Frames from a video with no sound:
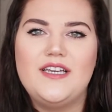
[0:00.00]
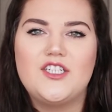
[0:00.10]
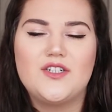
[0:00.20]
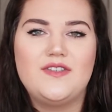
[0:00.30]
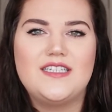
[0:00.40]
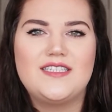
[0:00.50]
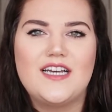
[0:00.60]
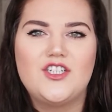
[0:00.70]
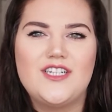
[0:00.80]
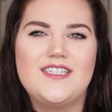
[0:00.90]
each of these
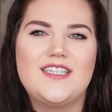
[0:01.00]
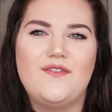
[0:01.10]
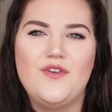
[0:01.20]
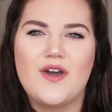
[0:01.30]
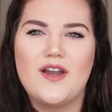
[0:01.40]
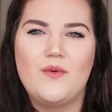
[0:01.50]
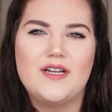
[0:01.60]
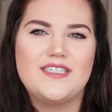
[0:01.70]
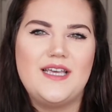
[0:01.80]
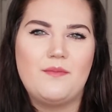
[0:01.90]
sections if you kind of want
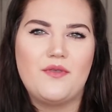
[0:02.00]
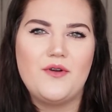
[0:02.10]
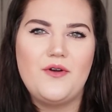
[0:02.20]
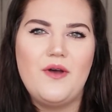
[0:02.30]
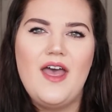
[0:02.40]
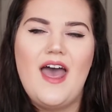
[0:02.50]
to skip through